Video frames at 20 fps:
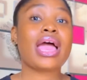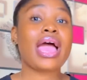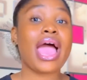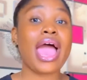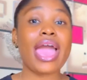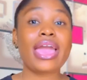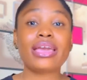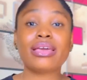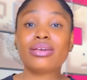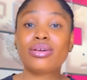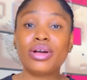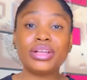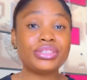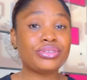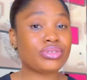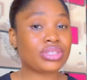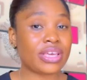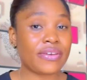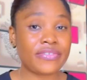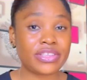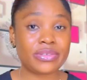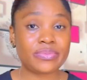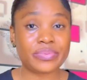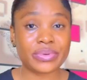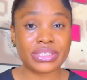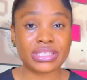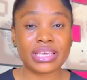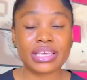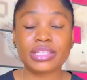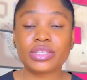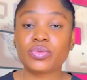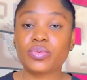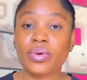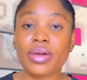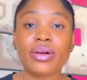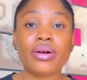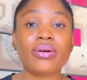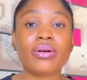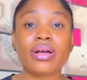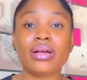I got to seventy percent
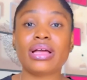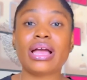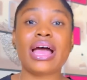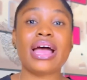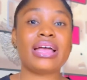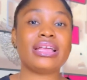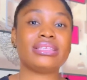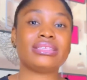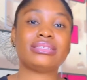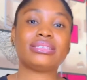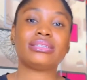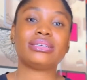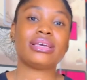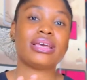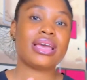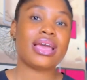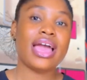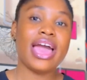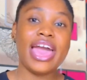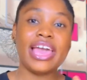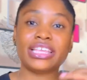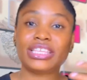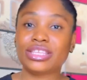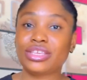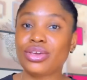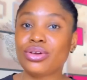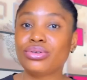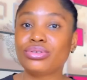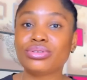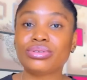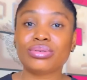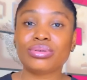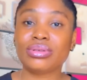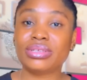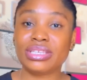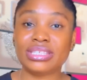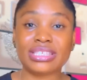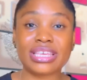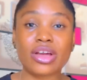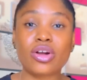well, and I scaled
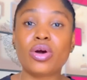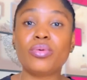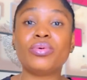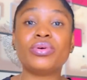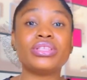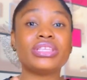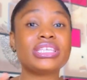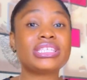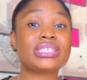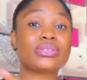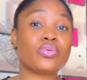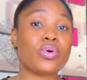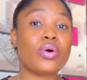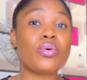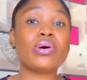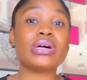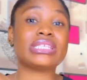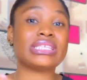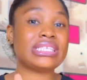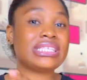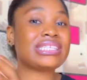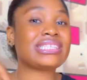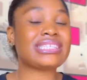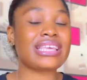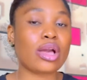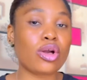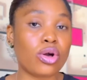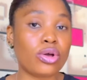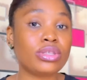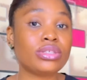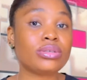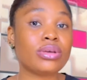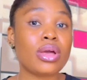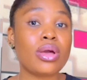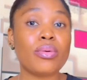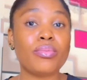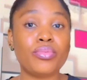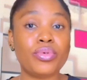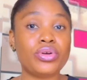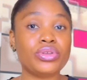the second one. This one was in the
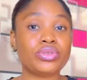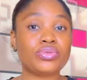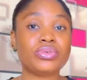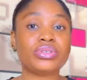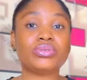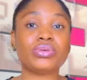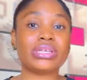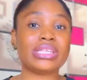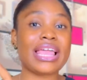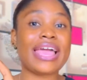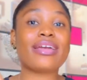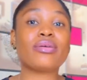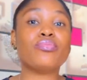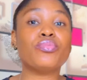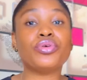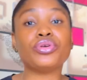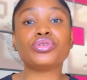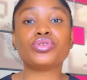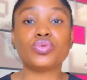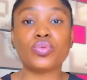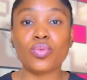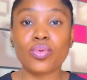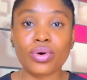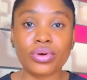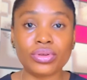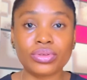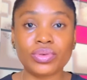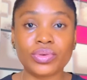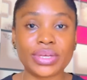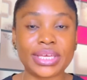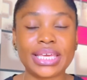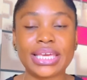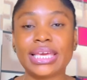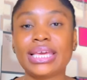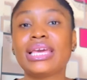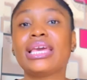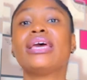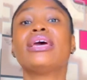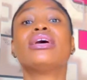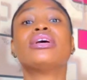second month, which was like month one.
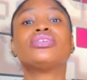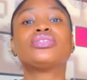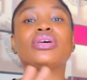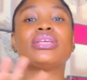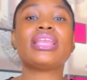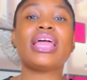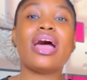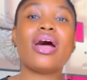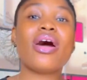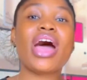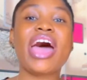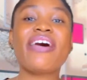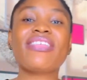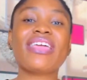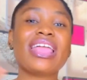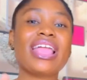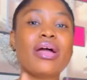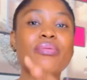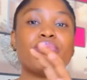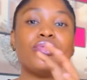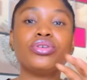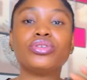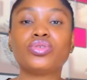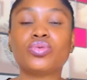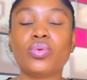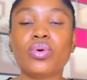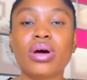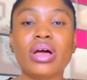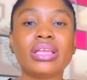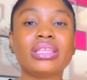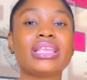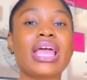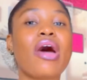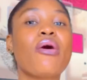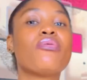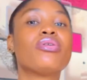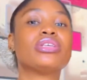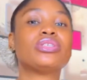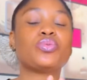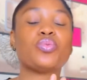Okay, so now after that month one,
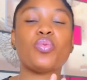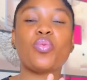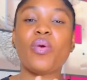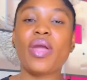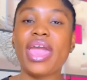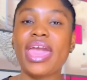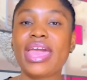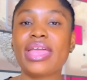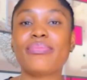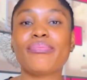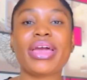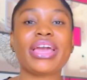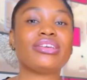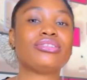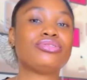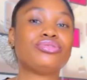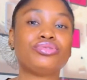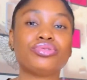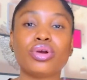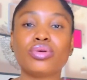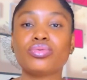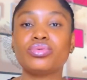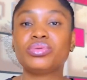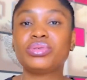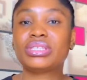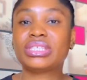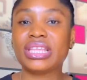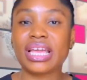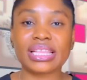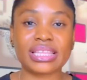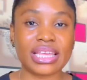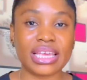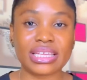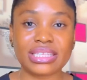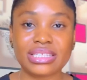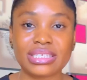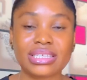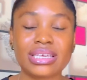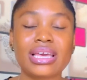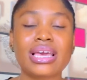that was when my struggle
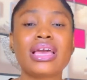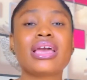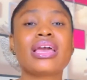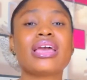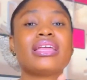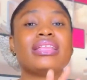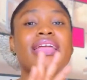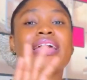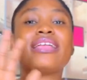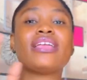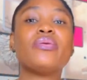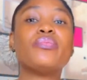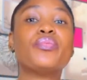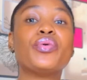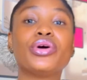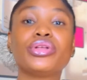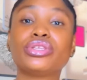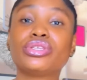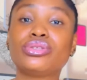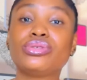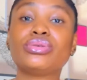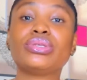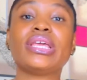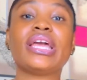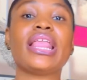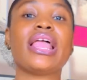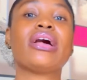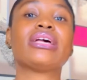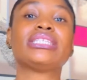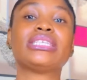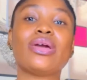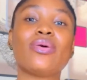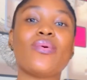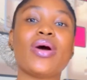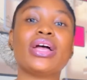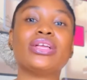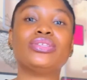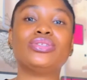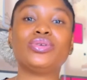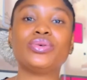started. Then in month two, then I said
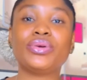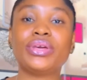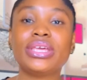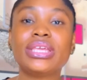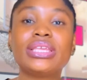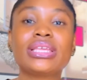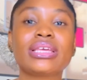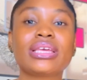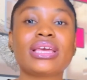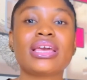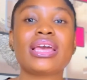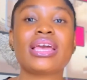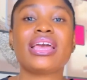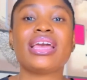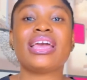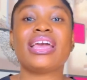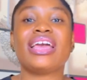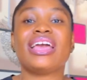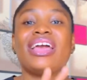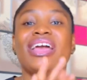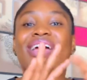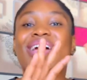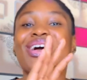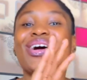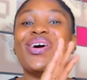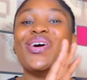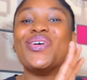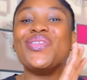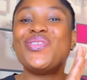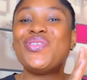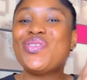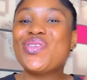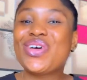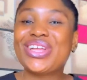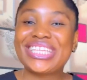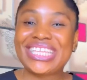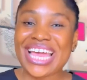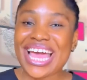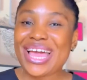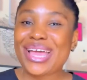we're doing
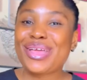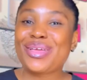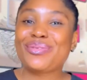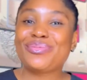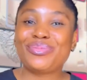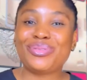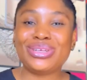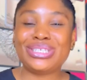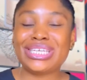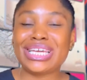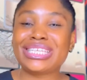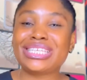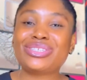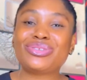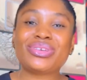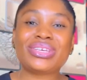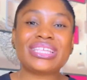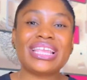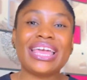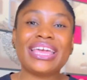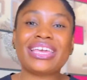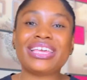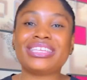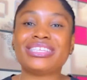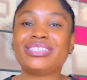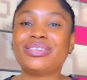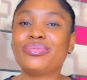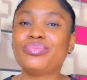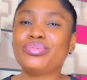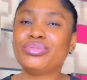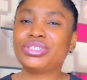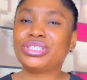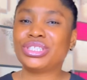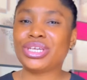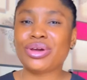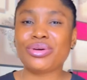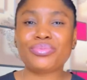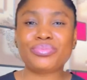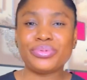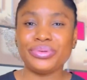another project. This was like a simple
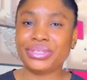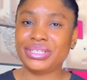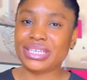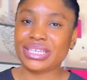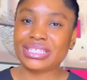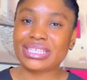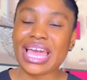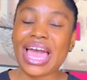shell project.